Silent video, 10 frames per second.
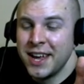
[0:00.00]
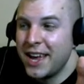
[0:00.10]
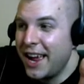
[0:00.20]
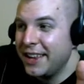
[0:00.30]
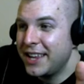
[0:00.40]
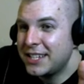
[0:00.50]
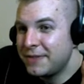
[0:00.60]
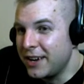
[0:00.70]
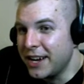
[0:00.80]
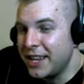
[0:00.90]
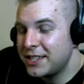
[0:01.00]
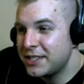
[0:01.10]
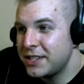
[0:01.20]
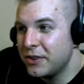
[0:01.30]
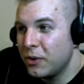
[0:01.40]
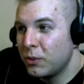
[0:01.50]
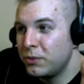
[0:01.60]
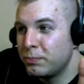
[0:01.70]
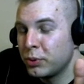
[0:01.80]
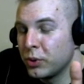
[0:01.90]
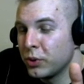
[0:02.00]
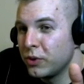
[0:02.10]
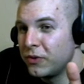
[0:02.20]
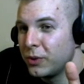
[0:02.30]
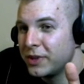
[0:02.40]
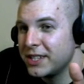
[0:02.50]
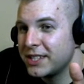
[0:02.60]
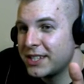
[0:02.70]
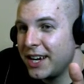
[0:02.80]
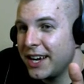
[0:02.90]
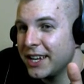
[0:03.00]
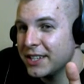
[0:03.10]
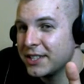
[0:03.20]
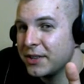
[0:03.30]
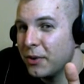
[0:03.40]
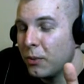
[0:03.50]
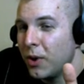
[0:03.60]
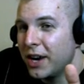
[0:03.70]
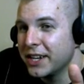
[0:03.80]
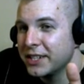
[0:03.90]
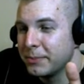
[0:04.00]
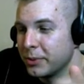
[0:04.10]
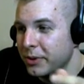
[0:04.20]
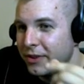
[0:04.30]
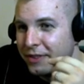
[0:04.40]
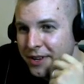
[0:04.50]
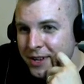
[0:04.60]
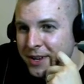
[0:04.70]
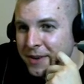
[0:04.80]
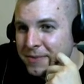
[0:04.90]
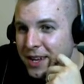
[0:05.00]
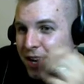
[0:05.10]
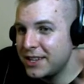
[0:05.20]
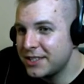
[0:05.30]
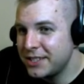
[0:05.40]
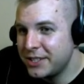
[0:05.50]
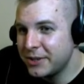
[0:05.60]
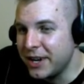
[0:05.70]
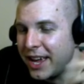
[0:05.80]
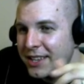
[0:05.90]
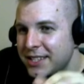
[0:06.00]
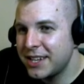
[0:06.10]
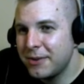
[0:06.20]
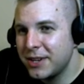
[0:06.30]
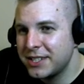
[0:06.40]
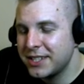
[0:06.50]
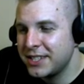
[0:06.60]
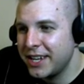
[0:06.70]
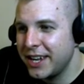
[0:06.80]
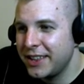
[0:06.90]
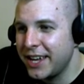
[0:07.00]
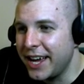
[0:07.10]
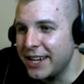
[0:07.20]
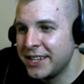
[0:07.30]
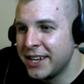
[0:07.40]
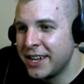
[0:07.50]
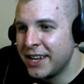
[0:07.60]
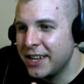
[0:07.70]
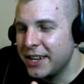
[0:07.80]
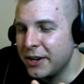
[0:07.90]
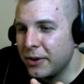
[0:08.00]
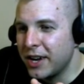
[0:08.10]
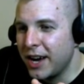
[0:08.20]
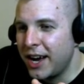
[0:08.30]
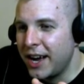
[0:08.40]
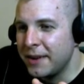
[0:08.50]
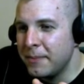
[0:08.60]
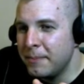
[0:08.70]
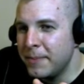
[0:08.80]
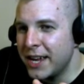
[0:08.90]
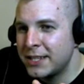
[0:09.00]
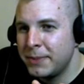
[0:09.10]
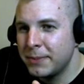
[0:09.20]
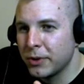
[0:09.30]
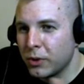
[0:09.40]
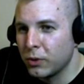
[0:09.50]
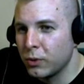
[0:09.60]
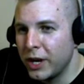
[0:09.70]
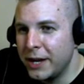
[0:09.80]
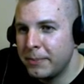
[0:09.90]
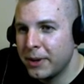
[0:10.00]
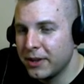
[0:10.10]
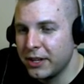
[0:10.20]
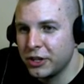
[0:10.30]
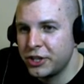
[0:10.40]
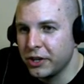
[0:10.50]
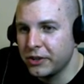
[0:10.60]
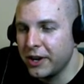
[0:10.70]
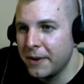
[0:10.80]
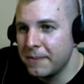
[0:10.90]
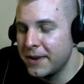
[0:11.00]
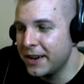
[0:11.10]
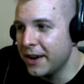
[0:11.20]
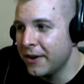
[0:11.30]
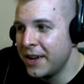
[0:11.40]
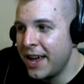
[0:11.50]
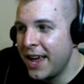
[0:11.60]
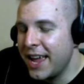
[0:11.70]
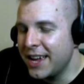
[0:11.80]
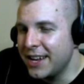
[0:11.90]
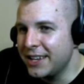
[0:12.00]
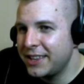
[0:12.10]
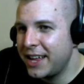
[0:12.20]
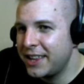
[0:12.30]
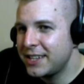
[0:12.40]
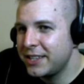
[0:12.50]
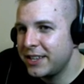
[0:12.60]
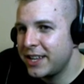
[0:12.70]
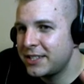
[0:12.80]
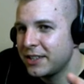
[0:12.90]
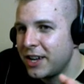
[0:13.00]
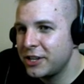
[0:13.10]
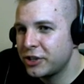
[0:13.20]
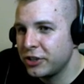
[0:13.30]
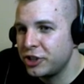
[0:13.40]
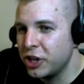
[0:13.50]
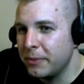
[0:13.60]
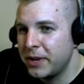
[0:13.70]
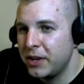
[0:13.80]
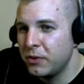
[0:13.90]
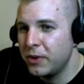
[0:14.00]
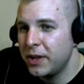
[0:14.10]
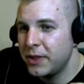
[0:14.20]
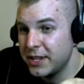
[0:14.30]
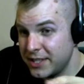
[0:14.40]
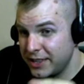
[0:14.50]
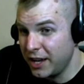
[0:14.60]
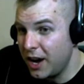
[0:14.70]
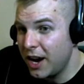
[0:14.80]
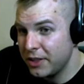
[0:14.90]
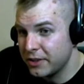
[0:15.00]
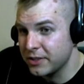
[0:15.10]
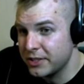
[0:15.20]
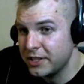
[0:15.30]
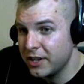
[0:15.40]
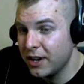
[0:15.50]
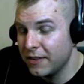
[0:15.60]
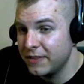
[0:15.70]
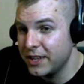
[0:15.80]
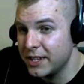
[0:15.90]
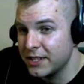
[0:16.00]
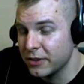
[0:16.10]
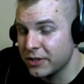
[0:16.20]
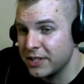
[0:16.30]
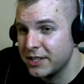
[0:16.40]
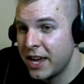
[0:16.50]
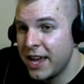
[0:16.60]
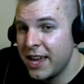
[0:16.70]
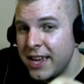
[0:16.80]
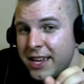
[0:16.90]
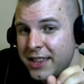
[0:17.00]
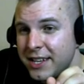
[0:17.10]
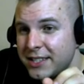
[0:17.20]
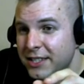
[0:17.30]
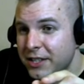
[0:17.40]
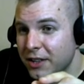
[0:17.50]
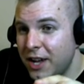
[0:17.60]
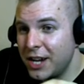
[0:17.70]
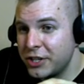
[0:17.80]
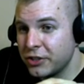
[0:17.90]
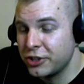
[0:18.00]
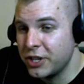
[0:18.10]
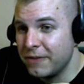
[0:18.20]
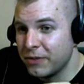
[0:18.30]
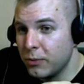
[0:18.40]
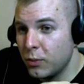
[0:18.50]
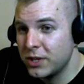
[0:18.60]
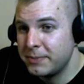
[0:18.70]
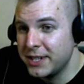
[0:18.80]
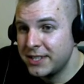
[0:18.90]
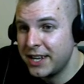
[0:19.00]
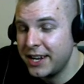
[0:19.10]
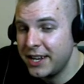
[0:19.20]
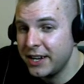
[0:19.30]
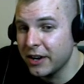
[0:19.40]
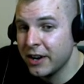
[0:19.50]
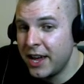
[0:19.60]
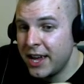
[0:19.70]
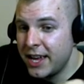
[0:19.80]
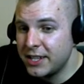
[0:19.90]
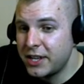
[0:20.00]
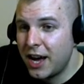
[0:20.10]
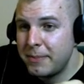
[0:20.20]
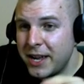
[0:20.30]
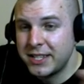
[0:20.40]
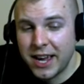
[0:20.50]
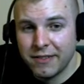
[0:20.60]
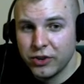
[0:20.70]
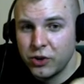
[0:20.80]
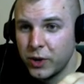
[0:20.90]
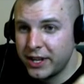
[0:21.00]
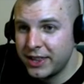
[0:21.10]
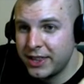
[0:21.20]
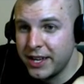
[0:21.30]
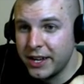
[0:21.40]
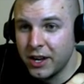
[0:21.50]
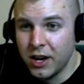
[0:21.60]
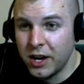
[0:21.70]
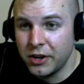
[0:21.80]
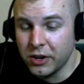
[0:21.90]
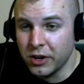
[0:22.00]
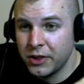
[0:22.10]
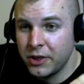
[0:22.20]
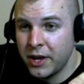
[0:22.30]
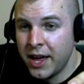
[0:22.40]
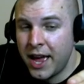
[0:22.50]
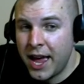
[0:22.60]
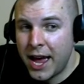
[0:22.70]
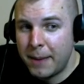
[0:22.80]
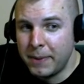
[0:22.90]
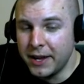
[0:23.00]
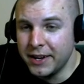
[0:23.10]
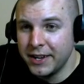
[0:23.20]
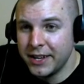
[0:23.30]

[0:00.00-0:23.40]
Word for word: and that's fine. That doesn't prove what this guy is wanting to prove. It doesn't do it. And this guy wants to say that, you know, God makes people rape little children, you know. And that, that's the, that's the logical jump. He he thinks that the authors of these verses, he thinks that's the logical jump from what's being said here is God makes every wicked thing on earth happen,